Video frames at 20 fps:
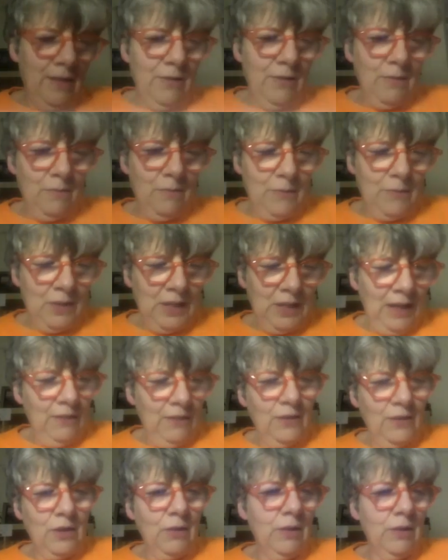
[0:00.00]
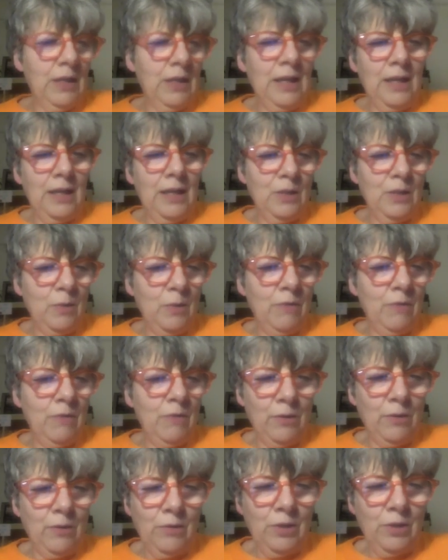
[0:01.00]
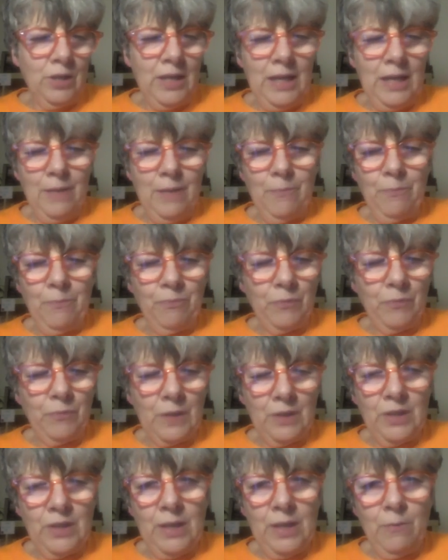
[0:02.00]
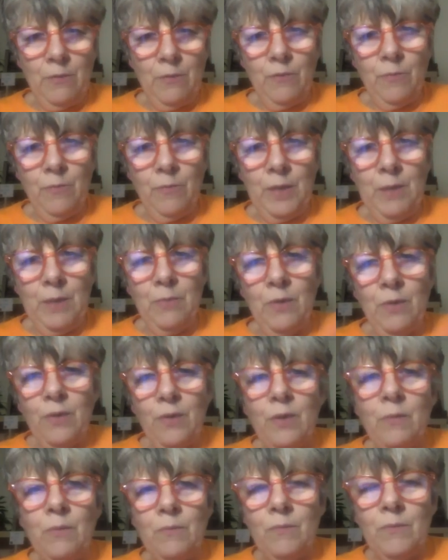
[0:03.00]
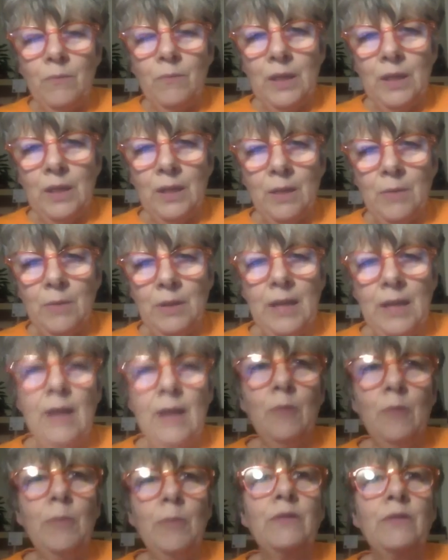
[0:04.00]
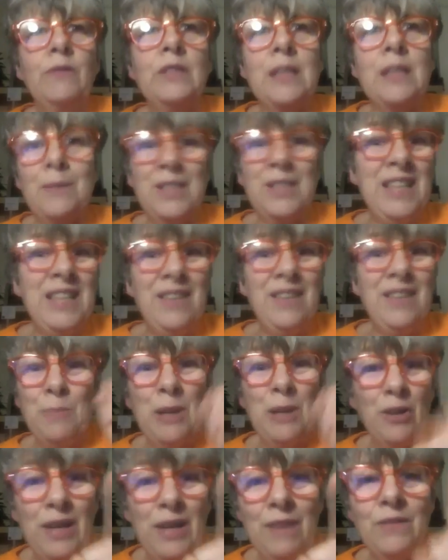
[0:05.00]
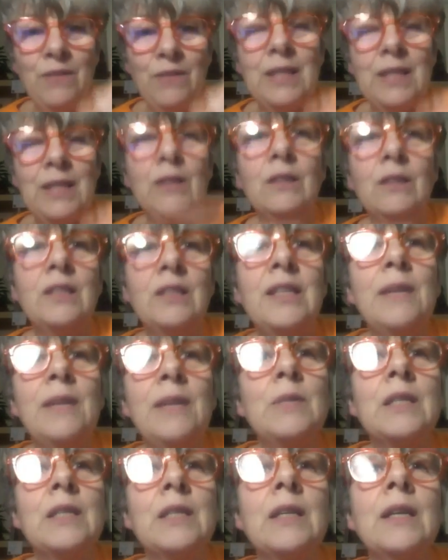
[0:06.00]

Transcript: Steve is on the Guinness World Record team, a team of people that come and help every time. Steve has been on every single attempt.